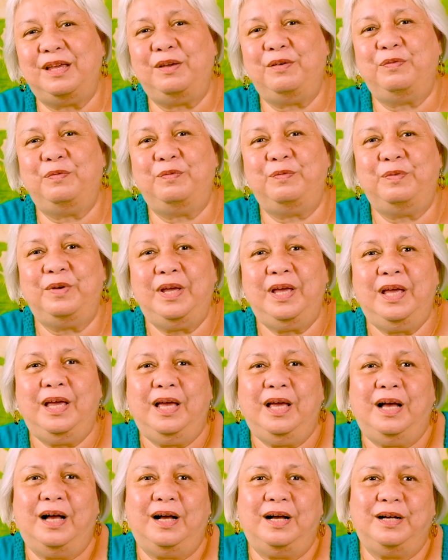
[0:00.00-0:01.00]
If
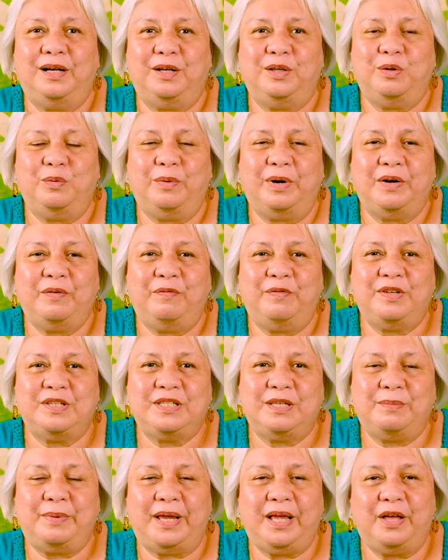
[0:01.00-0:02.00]
uh, you want to
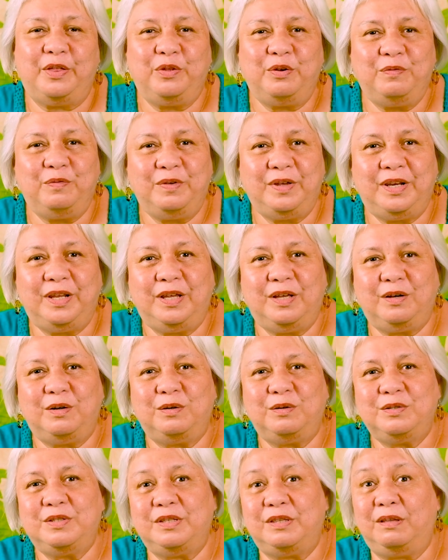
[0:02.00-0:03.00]
visit my other
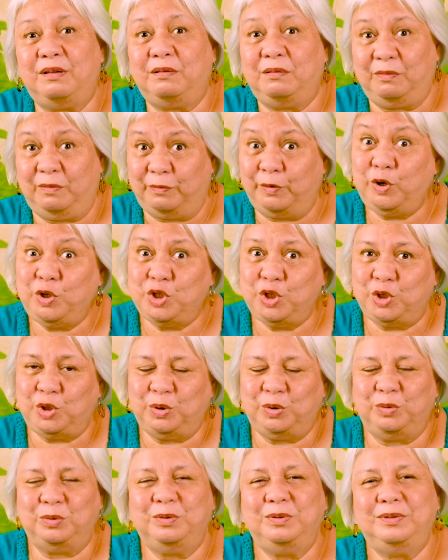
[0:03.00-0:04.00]
videos, the first
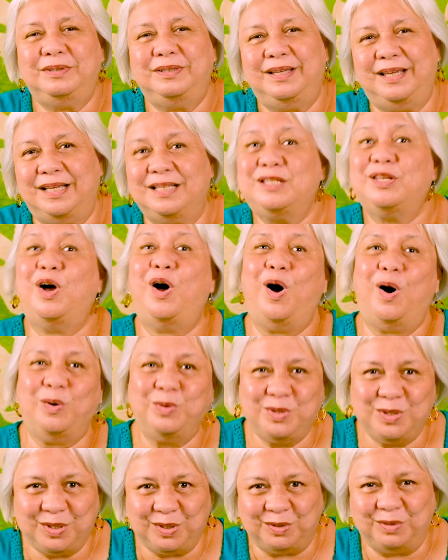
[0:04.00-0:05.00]
two, it's
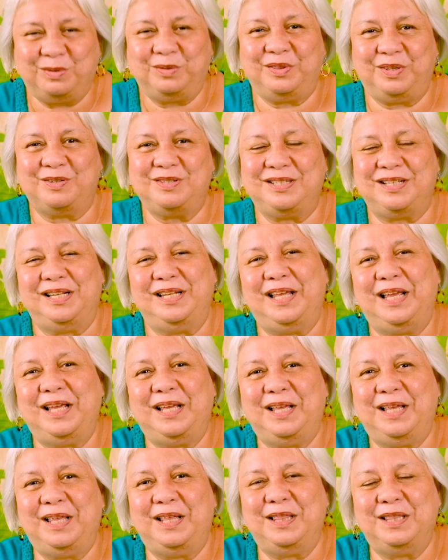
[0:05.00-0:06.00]
also, there's a link
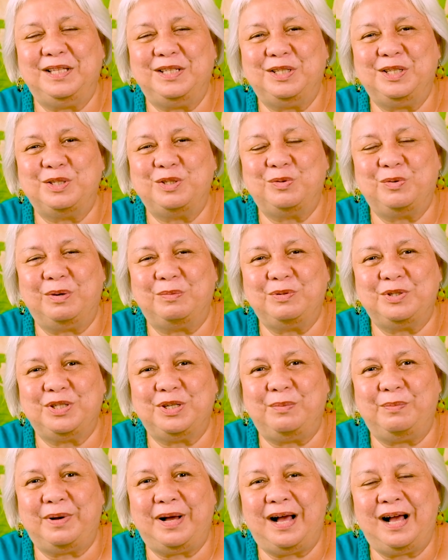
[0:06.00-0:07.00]
in the
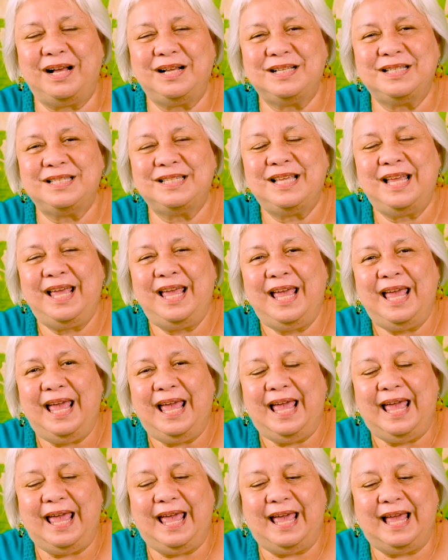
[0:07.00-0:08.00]
description box.
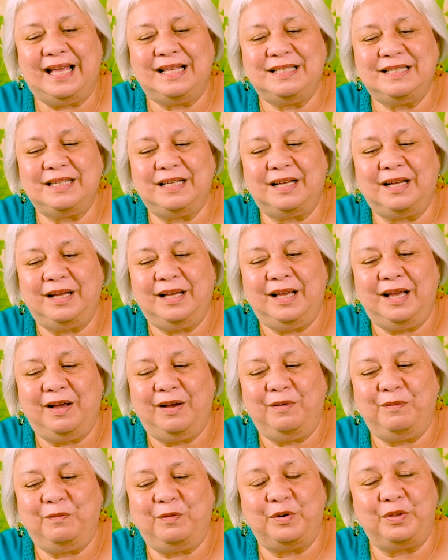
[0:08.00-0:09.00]
And uh,
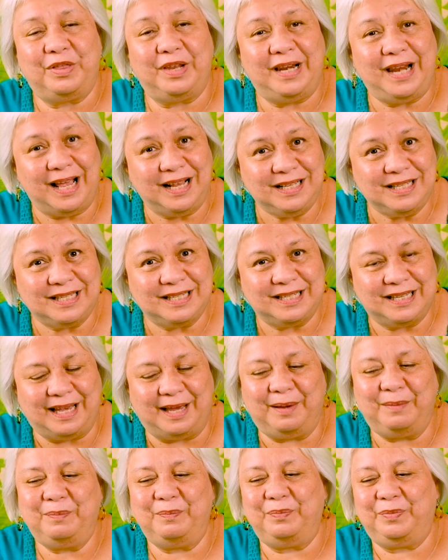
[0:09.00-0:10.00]
for the next
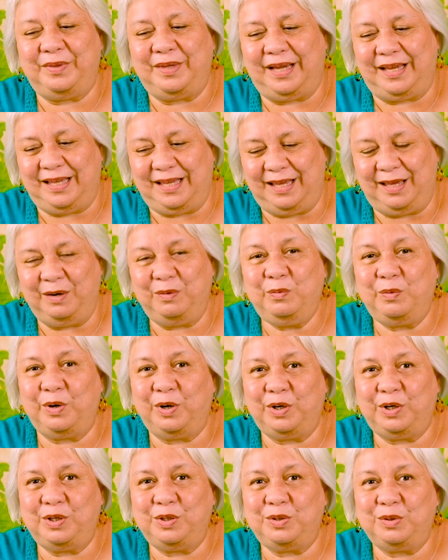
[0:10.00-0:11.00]
step, again, we're
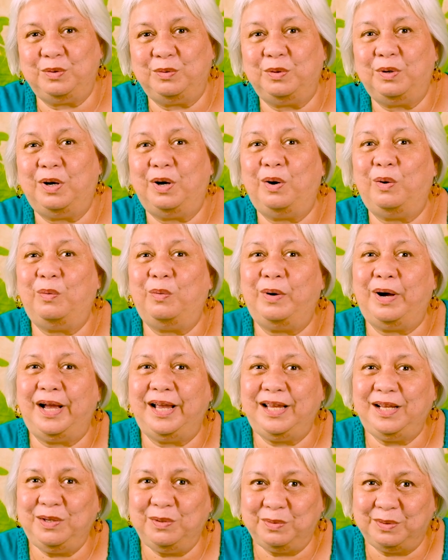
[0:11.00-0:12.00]
going to do
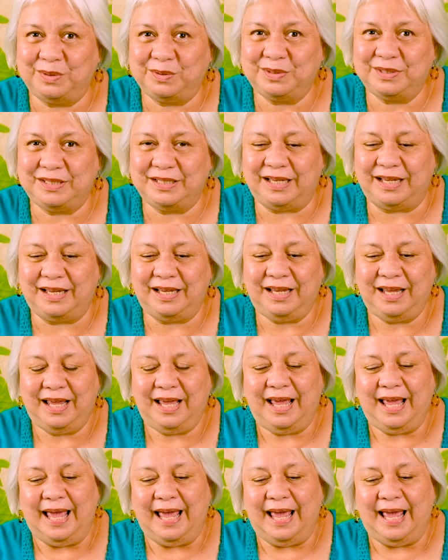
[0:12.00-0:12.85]
Hawaiian quilting